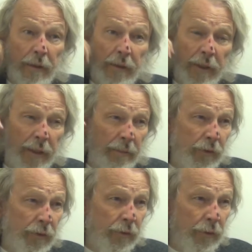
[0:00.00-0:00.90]

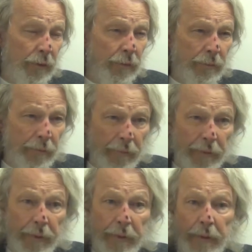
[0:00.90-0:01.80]
James Drew,
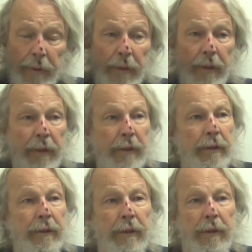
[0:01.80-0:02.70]
uh,
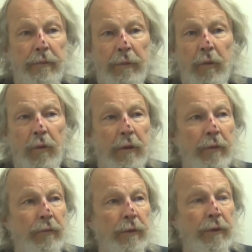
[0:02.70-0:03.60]
a
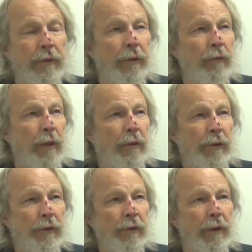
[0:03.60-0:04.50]
reporter for the, wrote
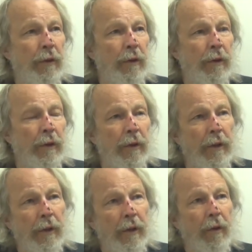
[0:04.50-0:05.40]
this
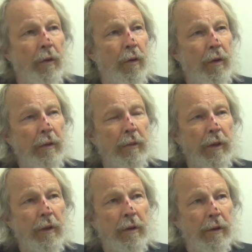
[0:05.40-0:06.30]

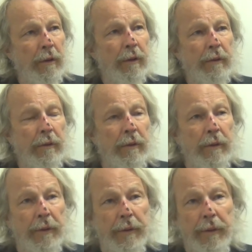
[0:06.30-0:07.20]
horrible article.
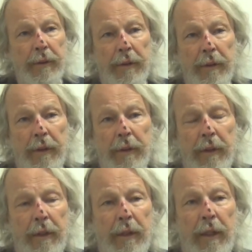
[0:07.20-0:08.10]

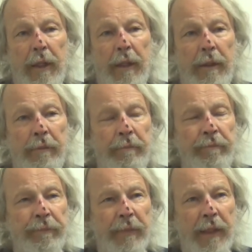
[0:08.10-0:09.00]
Um,
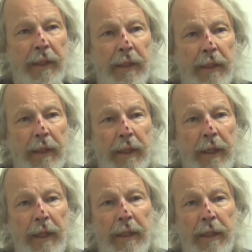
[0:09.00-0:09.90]

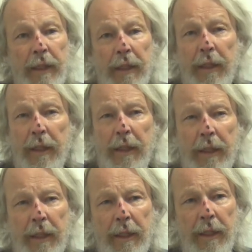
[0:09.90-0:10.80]
and he,
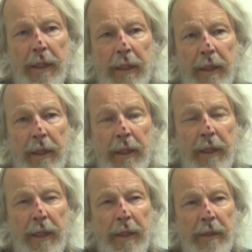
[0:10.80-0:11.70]

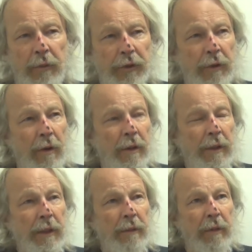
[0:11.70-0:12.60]
and he was
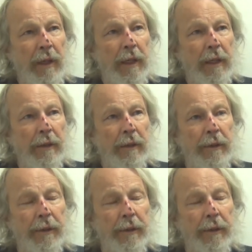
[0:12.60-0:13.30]
talking about